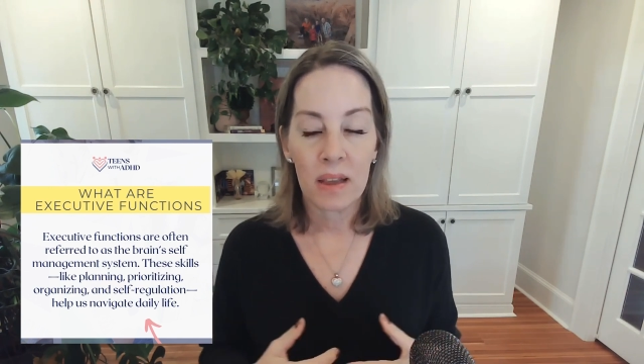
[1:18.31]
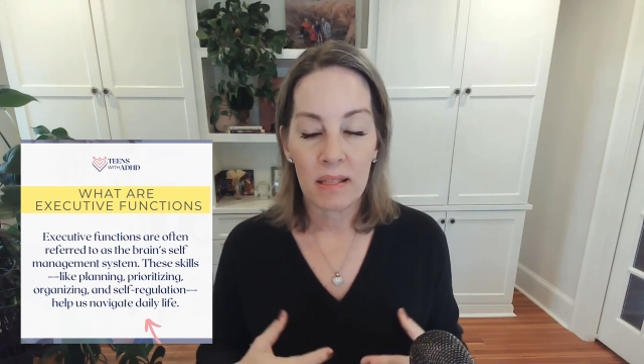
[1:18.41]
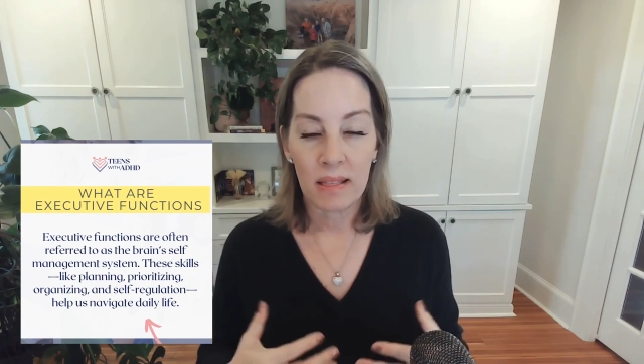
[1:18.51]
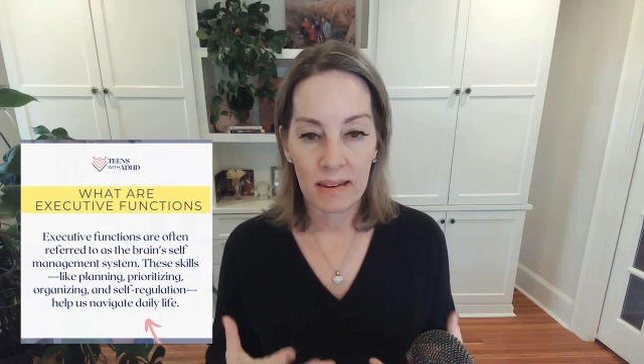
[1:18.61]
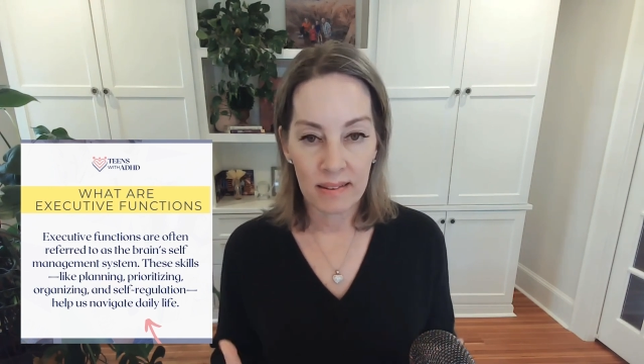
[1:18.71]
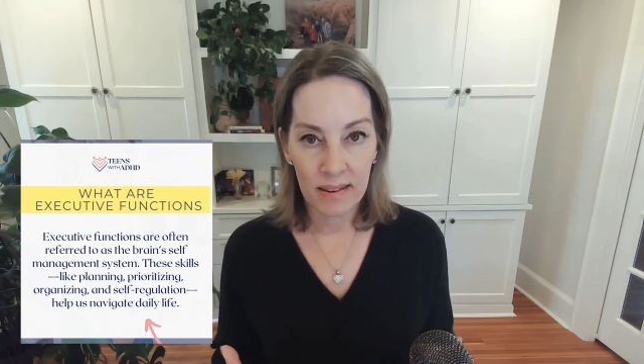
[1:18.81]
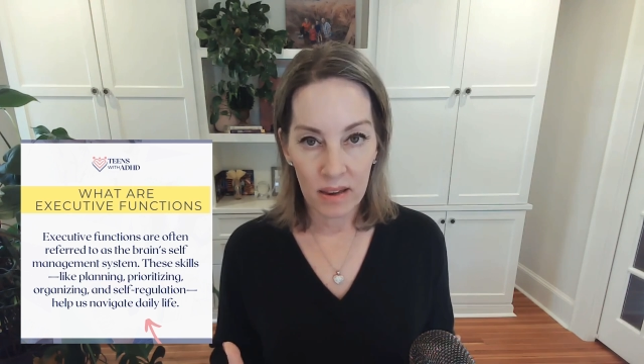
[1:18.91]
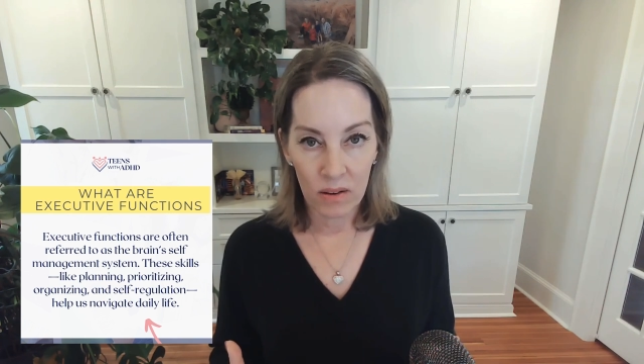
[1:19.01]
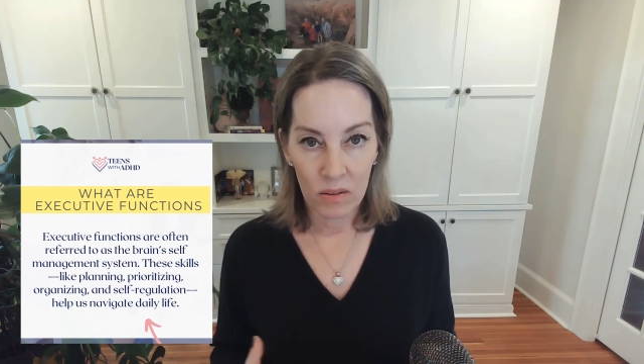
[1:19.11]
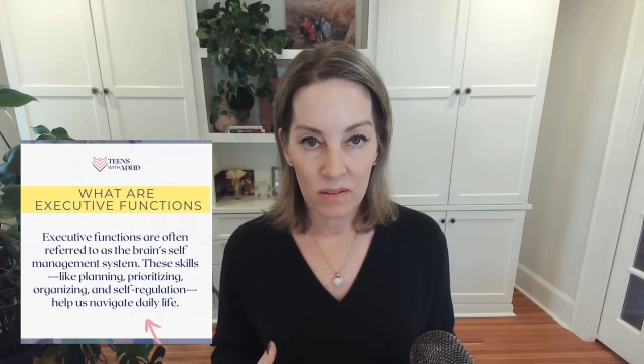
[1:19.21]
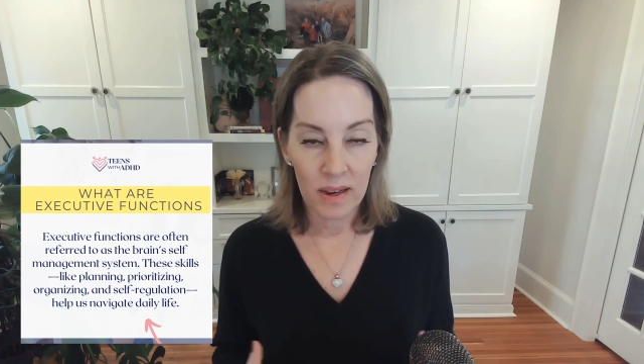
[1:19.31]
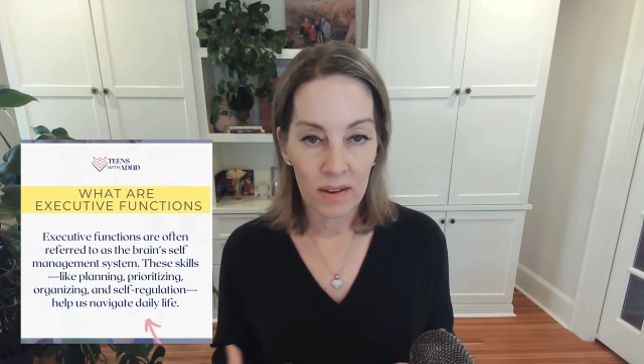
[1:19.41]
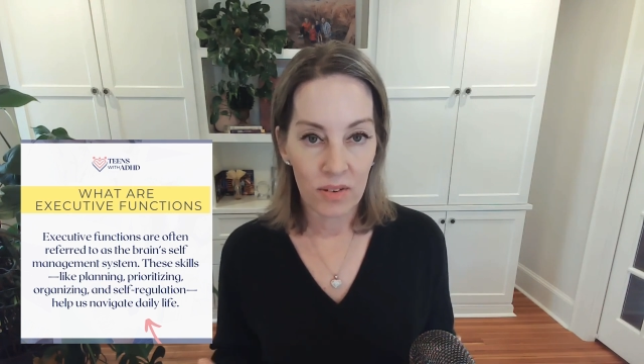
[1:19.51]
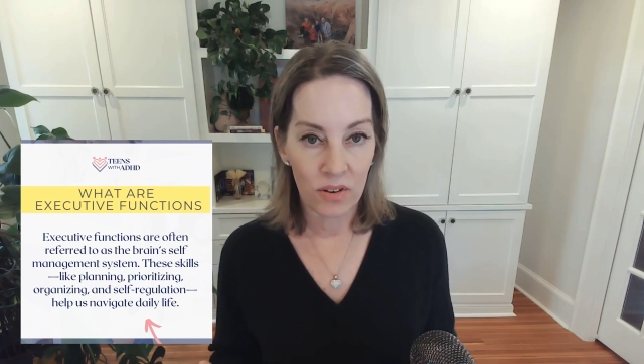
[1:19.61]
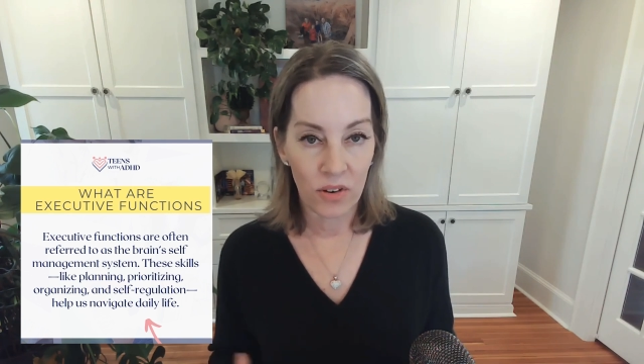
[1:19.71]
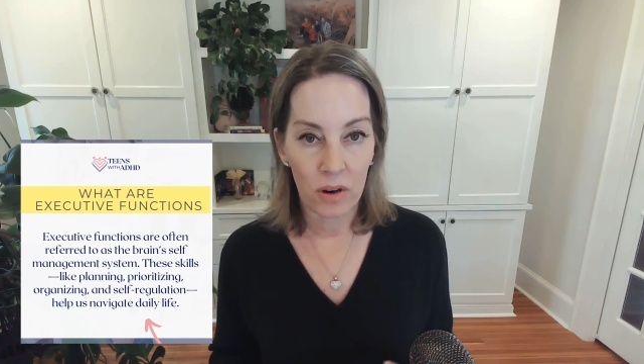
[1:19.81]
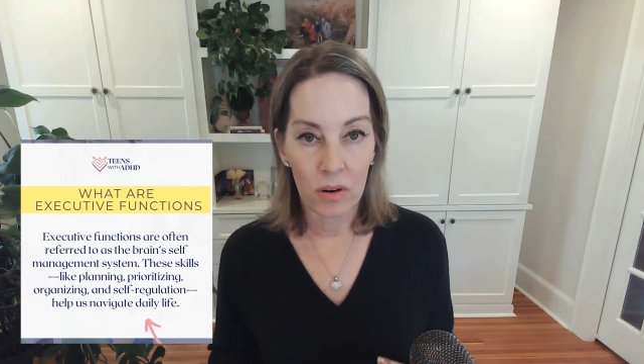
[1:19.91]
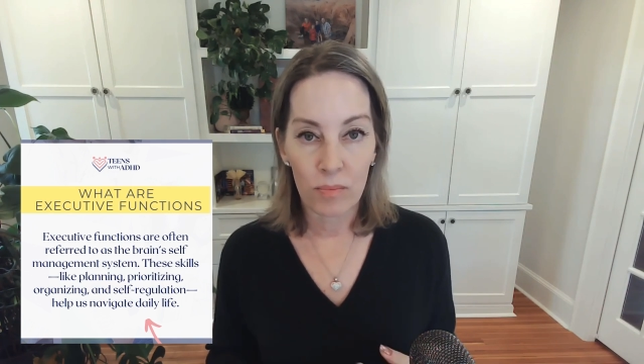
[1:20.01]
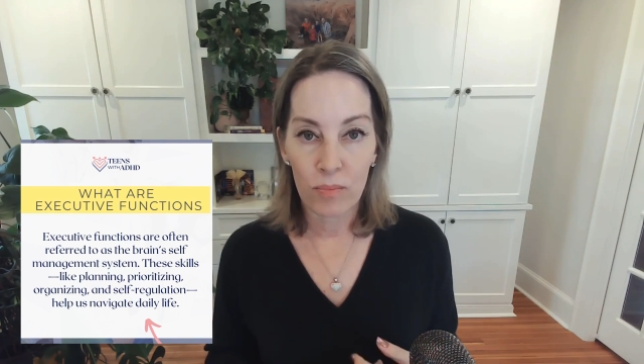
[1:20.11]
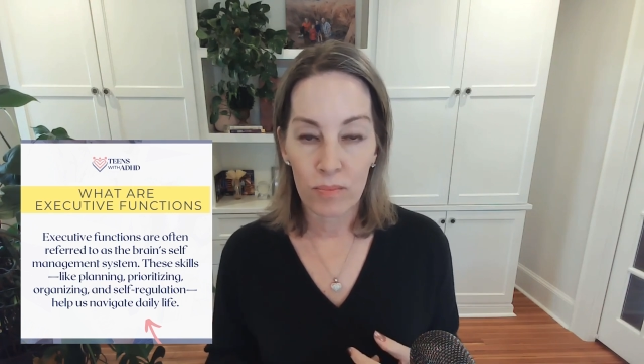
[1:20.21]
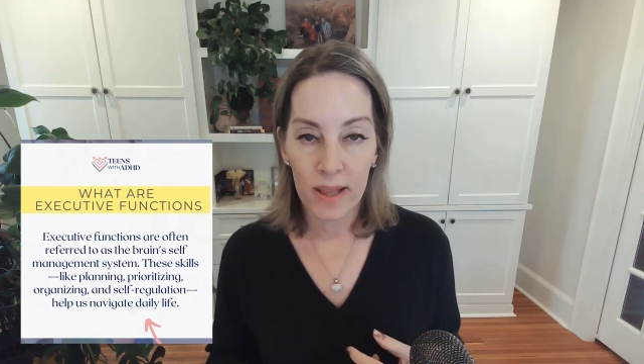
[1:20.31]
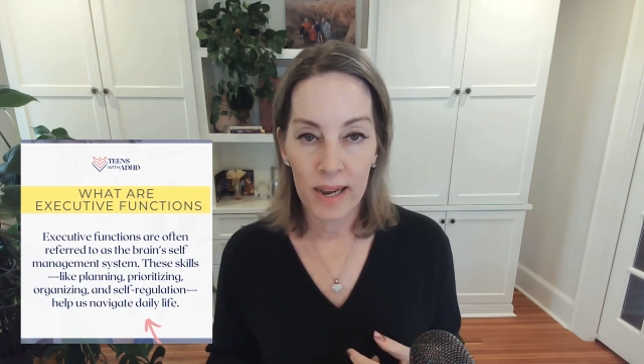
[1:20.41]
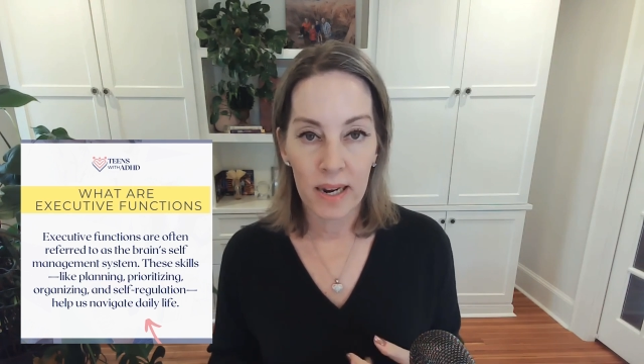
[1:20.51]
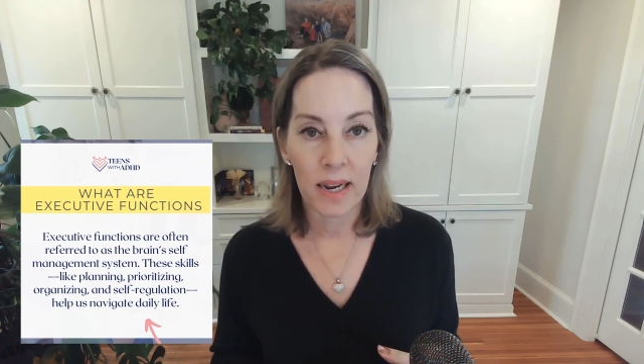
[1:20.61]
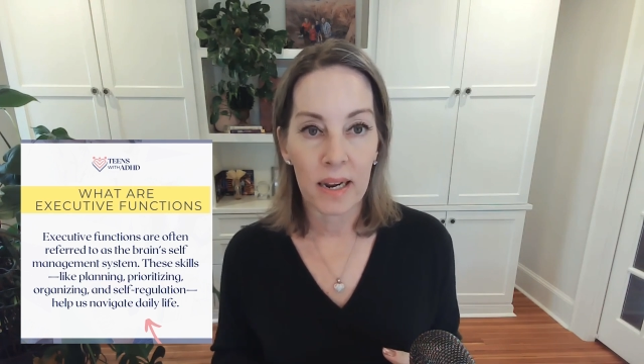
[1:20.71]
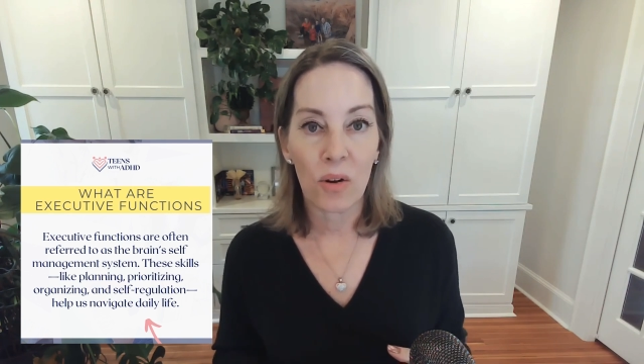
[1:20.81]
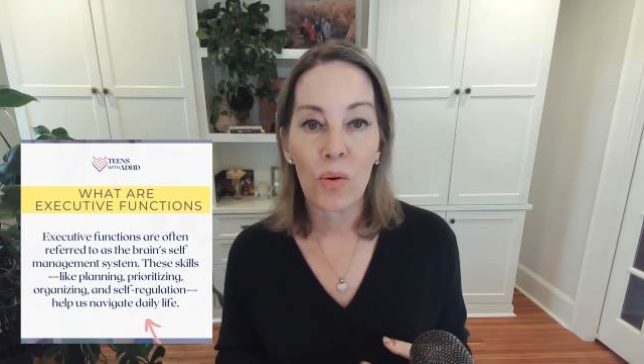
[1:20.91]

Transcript: These skills, like I've just shared, planning,